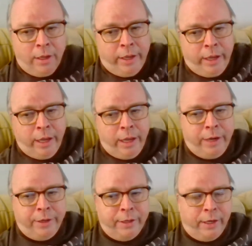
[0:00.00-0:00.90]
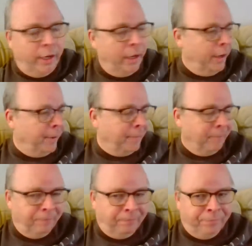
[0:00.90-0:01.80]
And
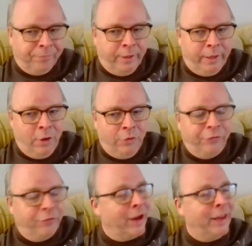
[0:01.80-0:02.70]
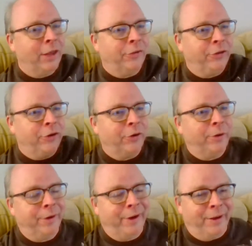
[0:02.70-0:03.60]
it's funny as
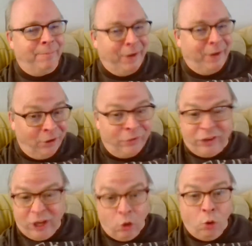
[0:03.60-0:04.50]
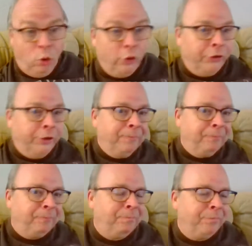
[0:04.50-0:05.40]
your parents get older,
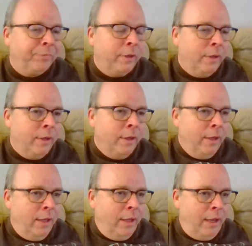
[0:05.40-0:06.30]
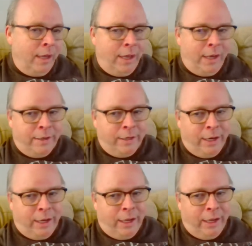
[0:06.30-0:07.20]
and
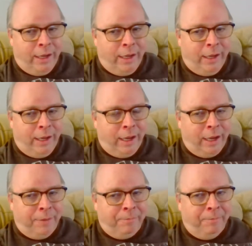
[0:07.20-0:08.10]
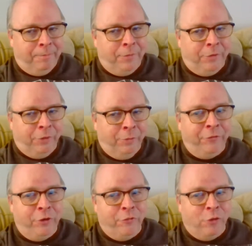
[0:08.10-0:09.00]
some
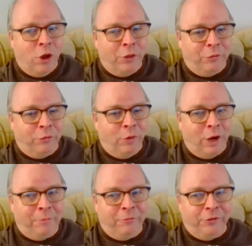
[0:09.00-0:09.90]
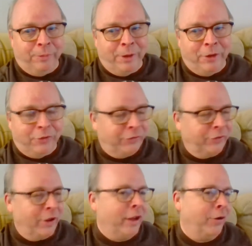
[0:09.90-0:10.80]
of you have gone through what I'm just about to
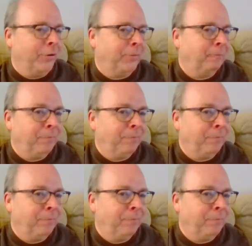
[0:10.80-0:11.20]
say here.